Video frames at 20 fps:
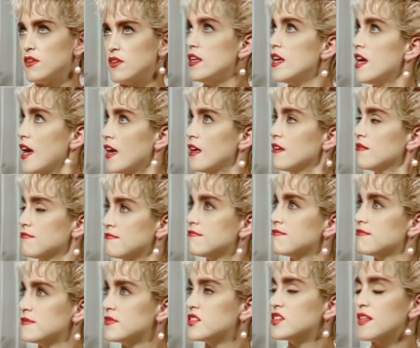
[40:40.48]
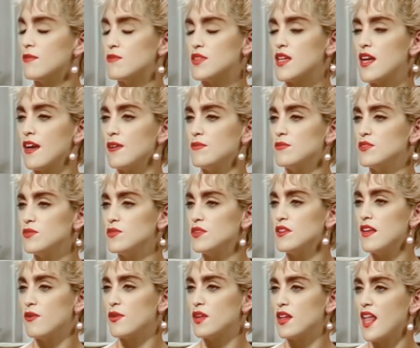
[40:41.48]
Yeah, sometimes,
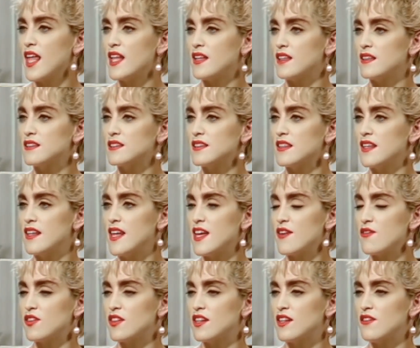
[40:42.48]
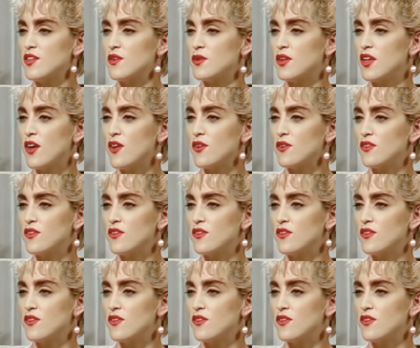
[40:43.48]
when they're relentless and they never leave you